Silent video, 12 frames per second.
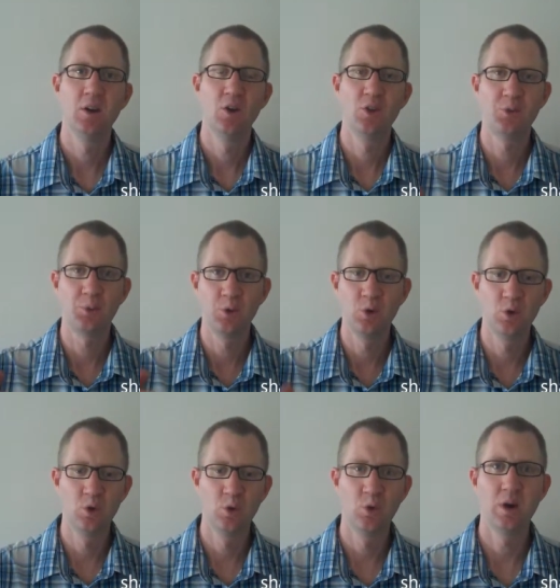
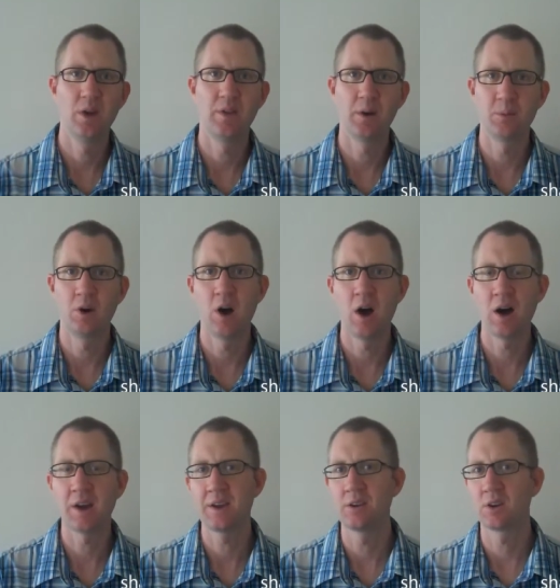through their
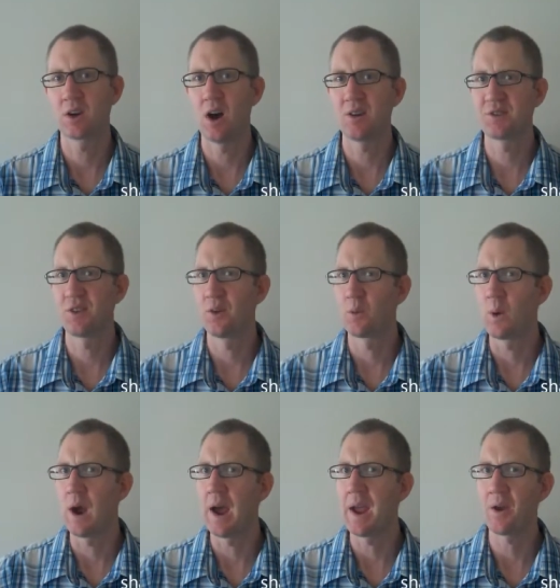blog and you look off to the
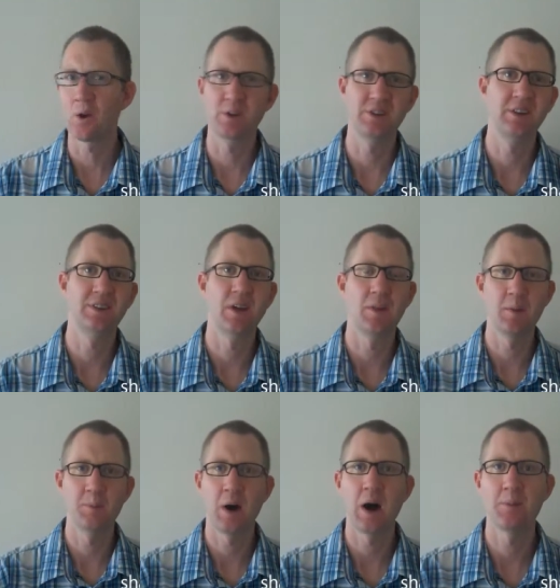right or you see
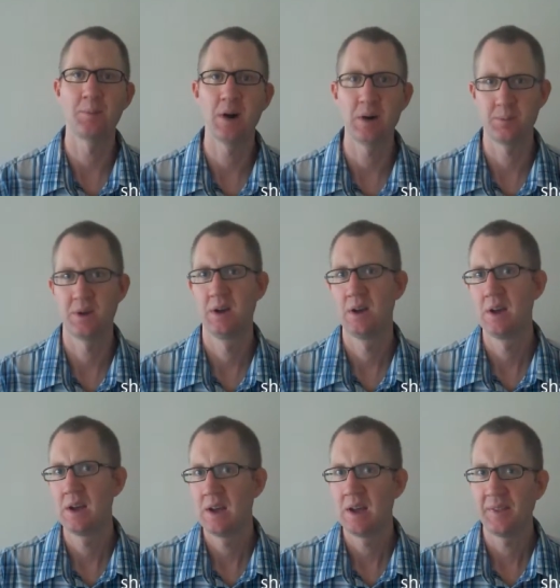something pop up,
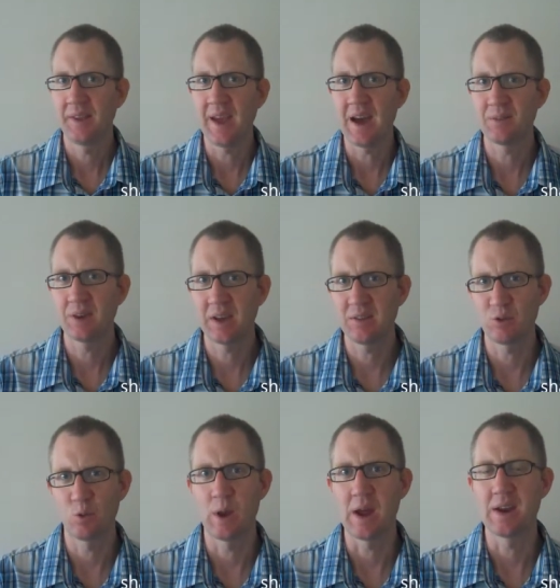they have a
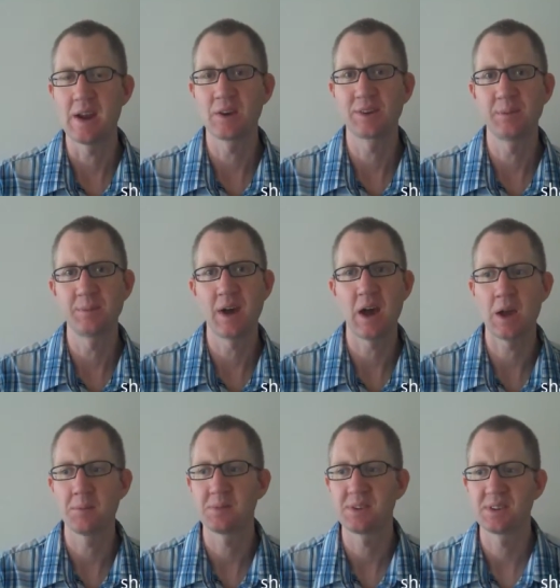giveaway. Now
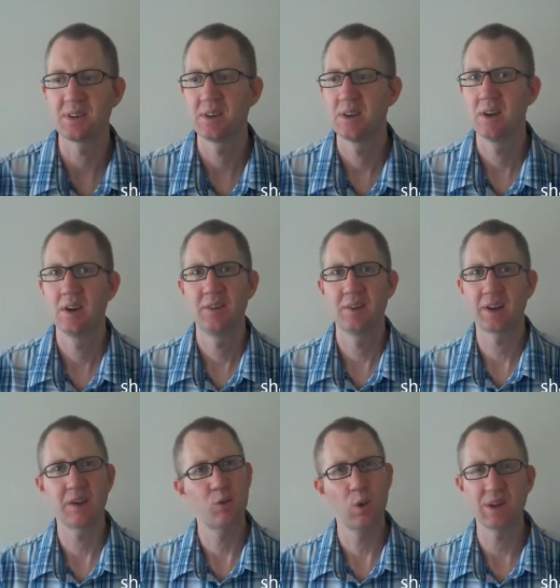sometimes their
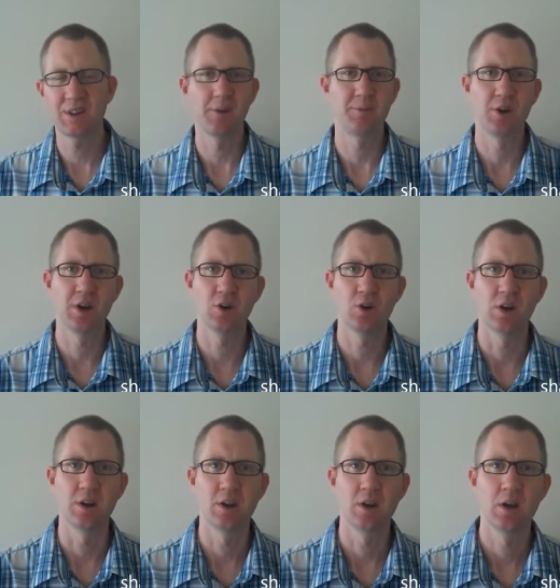giveaway is not very good.
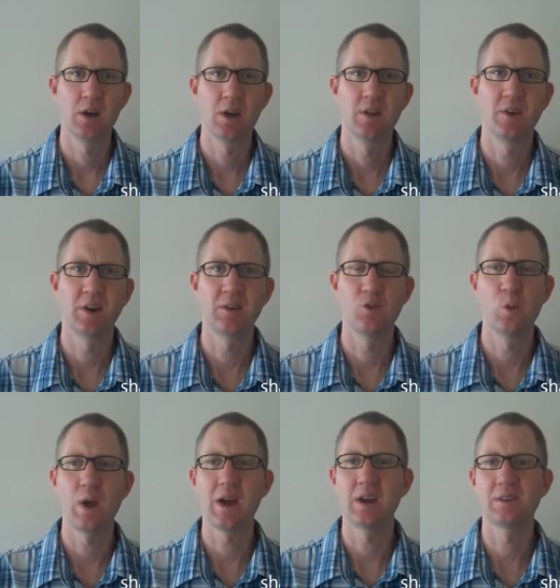Their
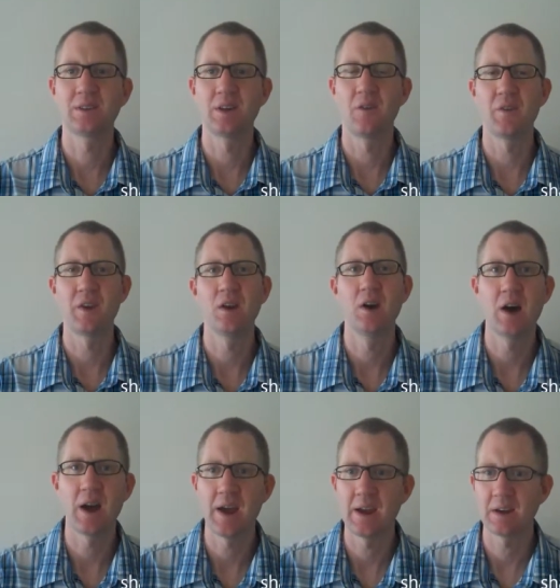giveaway is something
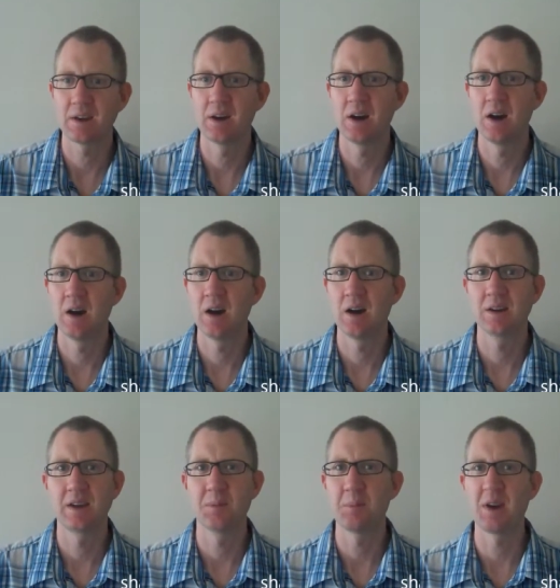like
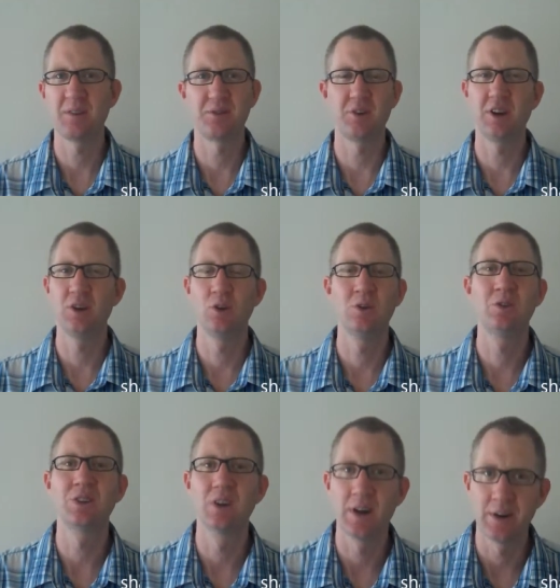get my free
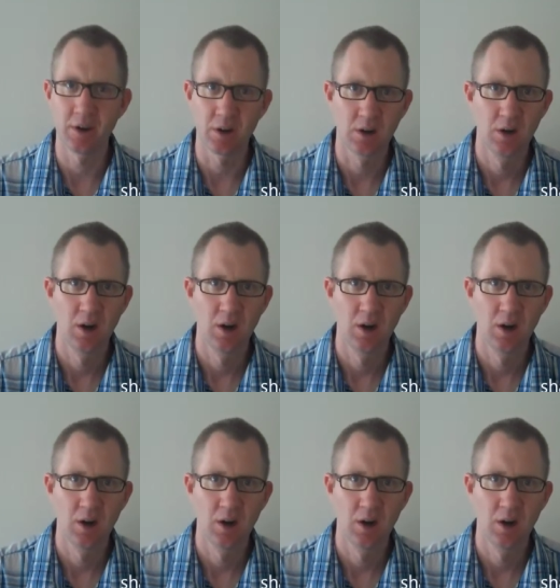newsletter,